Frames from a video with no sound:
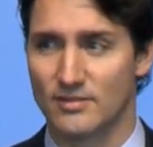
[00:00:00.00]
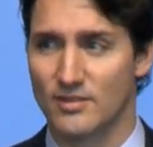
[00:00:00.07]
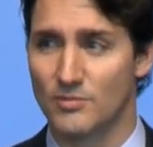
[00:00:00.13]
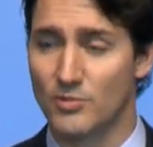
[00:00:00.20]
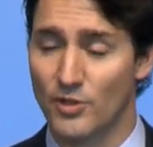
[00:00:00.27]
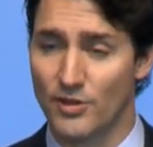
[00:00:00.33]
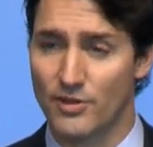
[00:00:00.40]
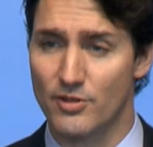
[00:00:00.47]
to
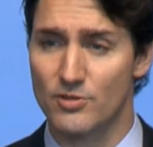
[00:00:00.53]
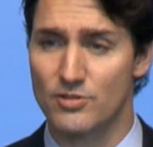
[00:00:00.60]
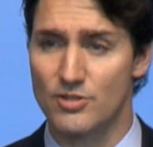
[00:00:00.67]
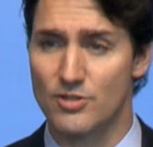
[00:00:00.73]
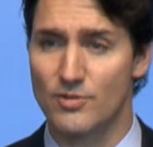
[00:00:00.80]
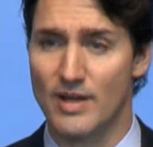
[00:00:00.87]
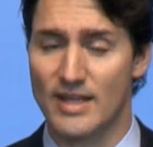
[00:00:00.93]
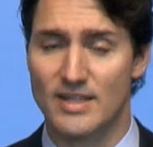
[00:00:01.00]
put those
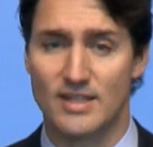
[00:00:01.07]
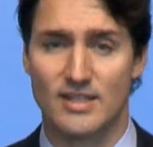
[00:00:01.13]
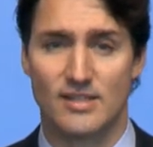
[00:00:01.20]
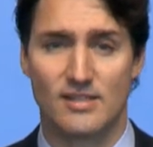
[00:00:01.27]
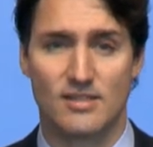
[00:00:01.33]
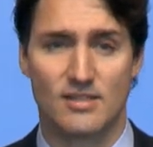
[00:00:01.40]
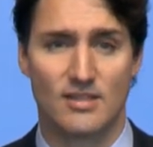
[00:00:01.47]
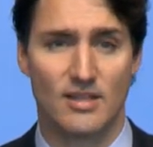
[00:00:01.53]
new
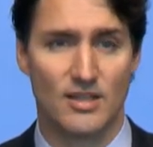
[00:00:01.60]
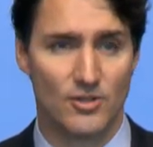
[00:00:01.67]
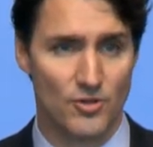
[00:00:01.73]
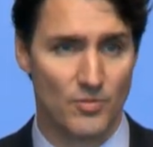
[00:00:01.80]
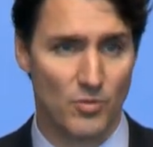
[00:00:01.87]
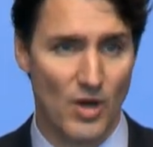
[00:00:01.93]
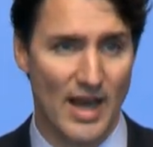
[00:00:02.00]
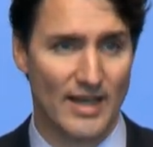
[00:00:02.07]
ideas
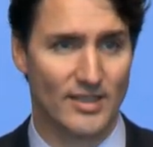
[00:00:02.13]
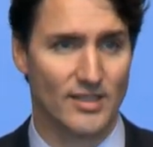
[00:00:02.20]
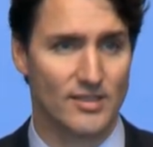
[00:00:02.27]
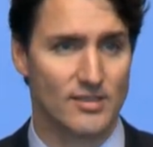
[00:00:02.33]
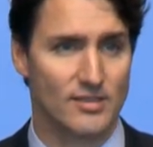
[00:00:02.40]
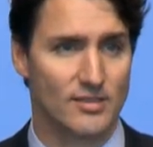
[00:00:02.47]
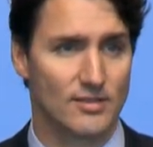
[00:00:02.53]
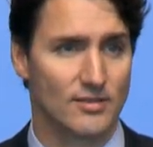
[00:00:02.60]
into
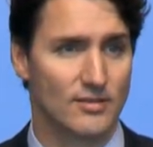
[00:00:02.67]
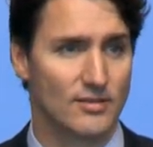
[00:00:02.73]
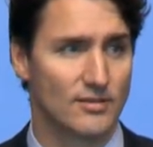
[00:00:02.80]
practice.